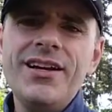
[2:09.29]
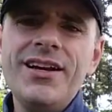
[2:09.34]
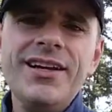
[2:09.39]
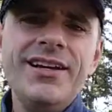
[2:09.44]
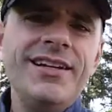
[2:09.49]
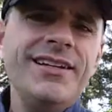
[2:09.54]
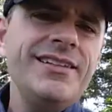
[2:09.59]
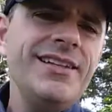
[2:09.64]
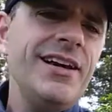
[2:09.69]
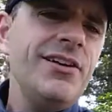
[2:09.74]

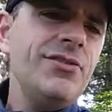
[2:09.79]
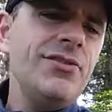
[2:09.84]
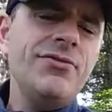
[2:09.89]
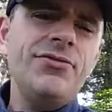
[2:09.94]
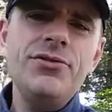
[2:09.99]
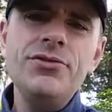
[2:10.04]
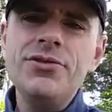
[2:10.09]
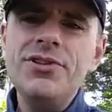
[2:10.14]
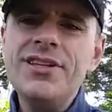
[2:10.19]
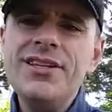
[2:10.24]
cutting down a
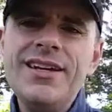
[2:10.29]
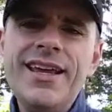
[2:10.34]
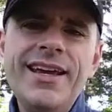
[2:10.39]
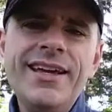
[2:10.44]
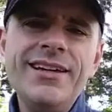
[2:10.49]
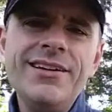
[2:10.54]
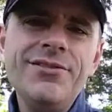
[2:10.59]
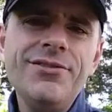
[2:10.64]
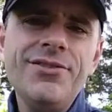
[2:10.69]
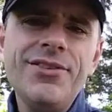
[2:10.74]
few of the
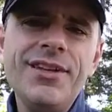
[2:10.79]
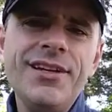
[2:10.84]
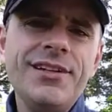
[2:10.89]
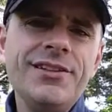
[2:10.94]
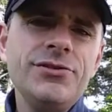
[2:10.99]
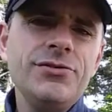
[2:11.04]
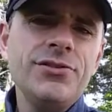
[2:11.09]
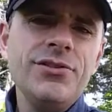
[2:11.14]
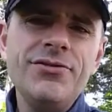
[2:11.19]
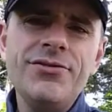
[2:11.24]
negative
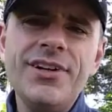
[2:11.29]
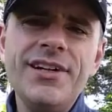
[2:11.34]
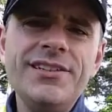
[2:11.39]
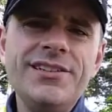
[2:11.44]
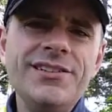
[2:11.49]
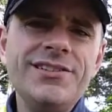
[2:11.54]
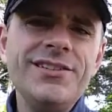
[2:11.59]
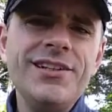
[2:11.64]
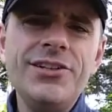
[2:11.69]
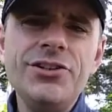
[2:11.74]
things or the
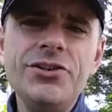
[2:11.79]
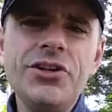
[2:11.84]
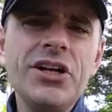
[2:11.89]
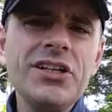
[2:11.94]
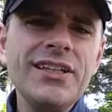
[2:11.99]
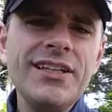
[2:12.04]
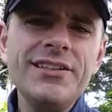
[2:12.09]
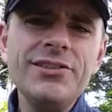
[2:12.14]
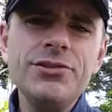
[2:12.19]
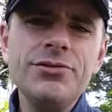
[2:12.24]
vices that you
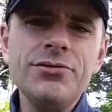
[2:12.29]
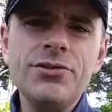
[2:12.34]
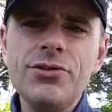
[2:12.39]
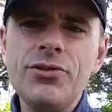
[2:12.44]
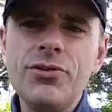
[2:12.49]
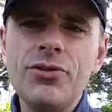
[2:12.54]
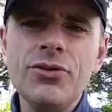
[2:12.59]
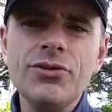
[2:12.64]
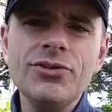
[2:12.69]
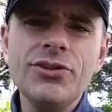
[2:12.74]
cling to
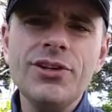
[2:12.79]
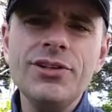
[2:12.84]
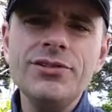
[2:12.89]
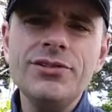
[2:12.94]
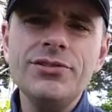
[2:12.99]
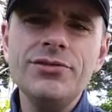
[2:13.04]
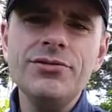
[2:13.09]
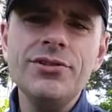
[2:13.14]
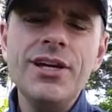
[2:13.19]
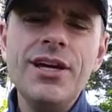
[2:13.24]
or hold
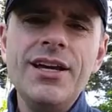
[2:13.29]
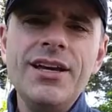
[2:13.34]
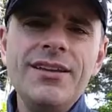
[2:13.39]
on to.